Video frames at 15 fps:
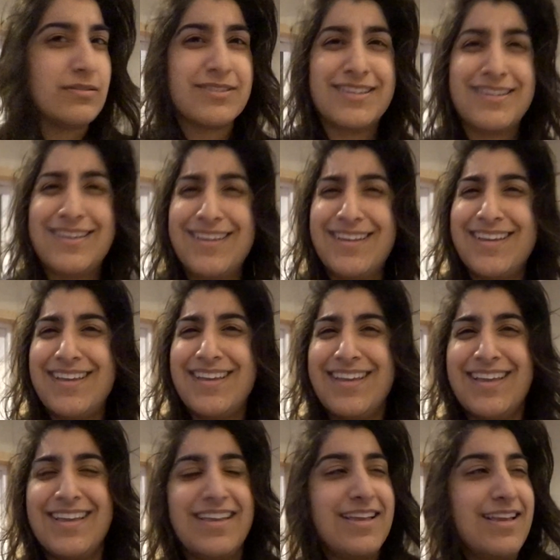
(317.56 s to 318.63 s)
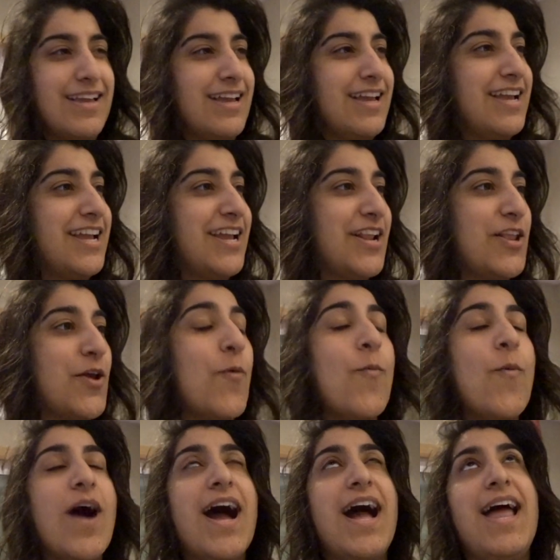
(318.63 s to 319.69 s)
this is why people stop doing things for you. Anymore.
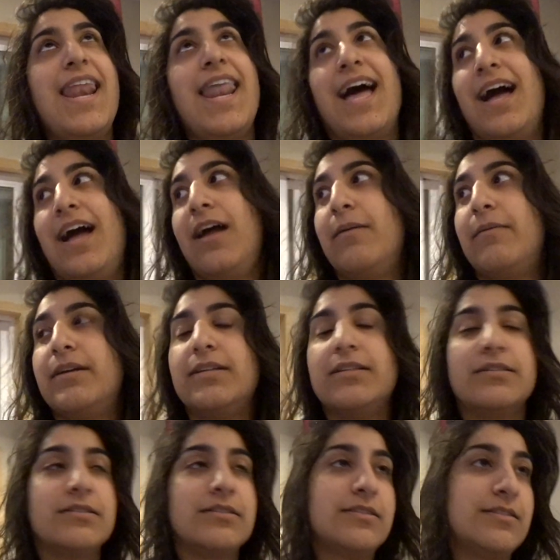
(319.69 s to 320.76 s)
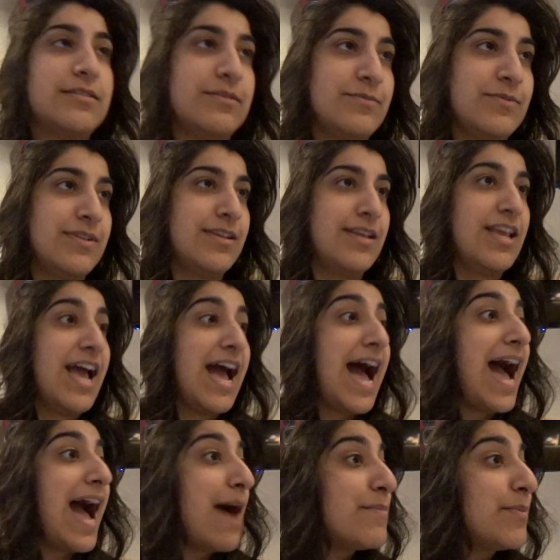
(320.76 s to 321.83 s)
Why i Because there's just no appreciation there.
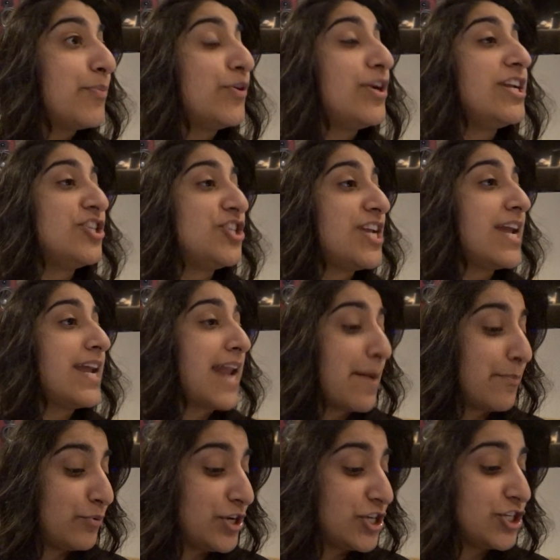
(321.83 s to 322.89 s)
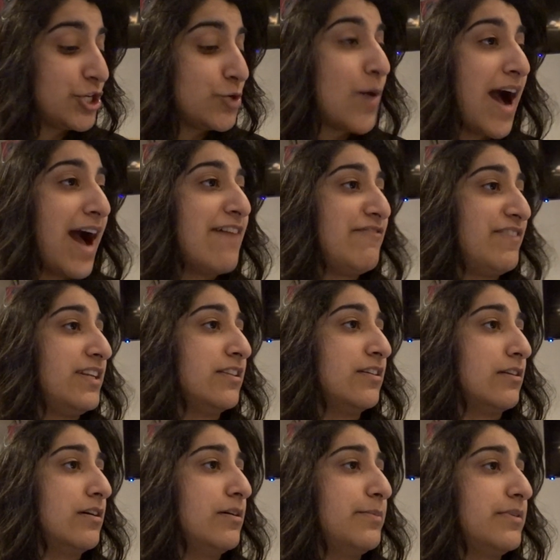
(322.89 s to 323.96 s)
I, am appreciating. I appreciate you half filling the
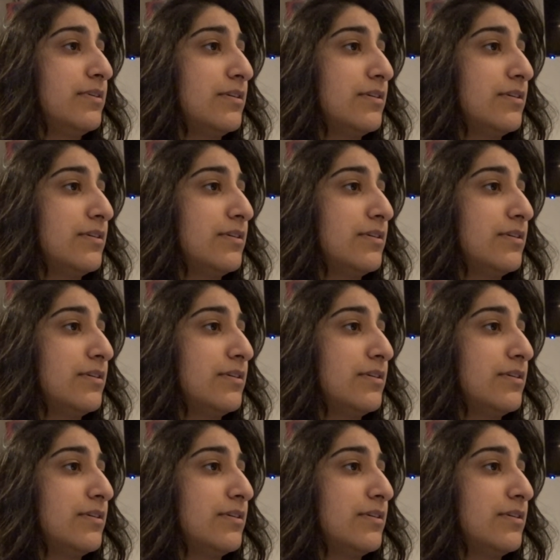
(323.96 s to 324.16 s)
cup.